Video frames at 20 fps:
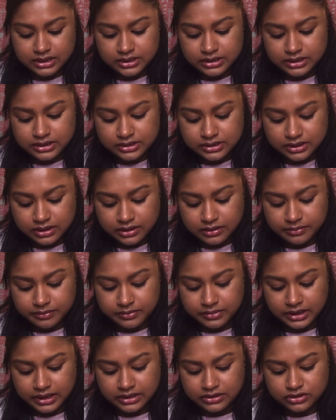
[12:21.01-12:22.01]
these
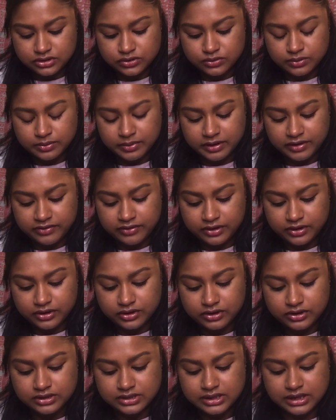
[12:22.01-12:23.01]
lashes with my
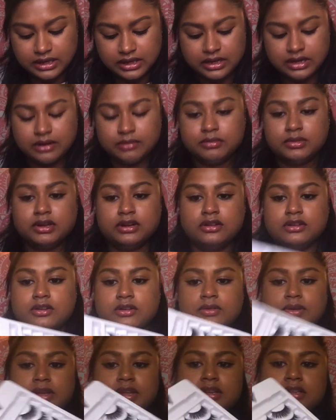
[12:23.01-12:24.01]
fingers, and I'm going to go
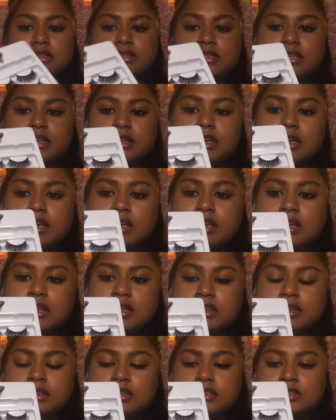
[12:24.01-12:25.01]
ahead and take
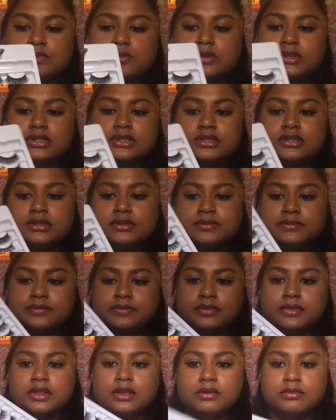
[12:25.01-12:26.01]
these ones
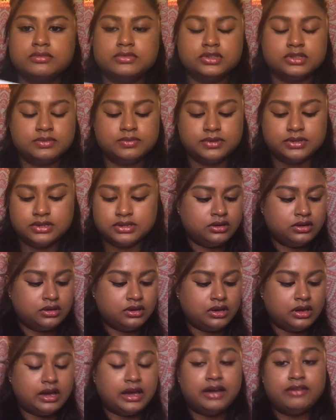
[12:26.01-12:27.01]
just because
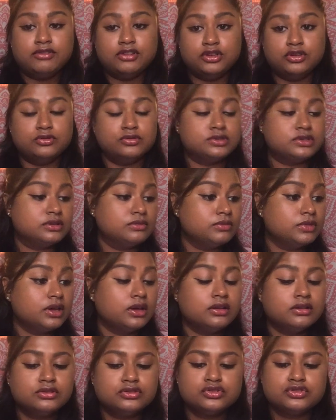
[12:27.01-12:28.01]
I haven't used them yet.
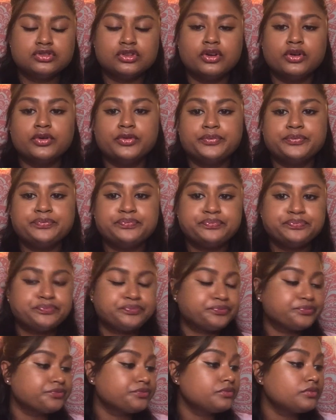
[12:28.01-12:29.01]
So,
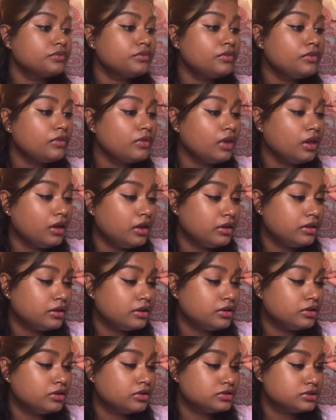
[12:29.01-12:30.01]
and then
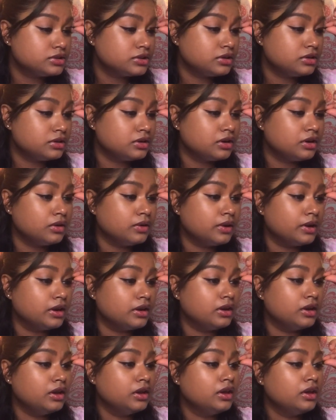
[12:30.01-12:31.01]
you're just going to go ahead.
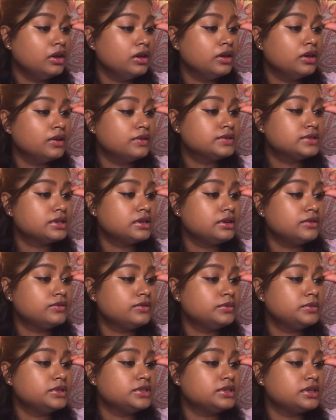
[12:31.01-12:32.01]
You have to come from
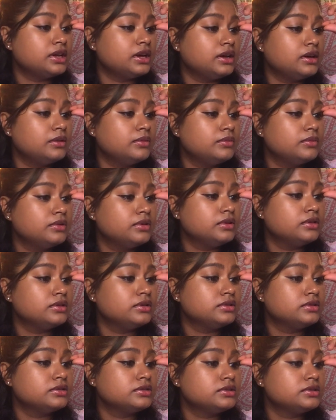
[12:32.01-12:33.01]
the top and
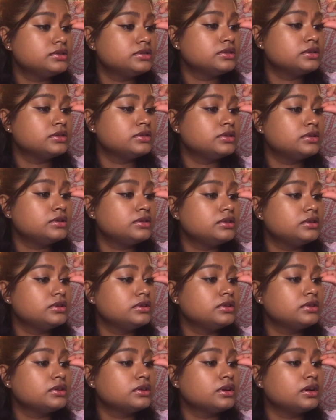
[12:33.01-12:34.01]
just stick it on.
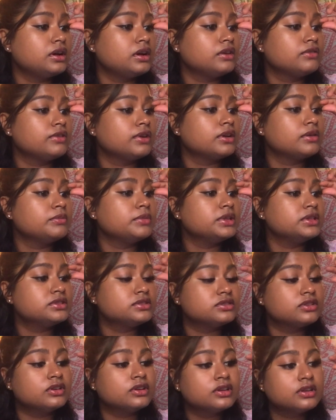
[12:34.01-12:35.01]
Like, I recommend
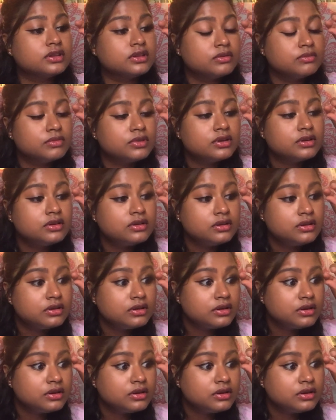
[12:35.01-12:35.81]
starting in the middle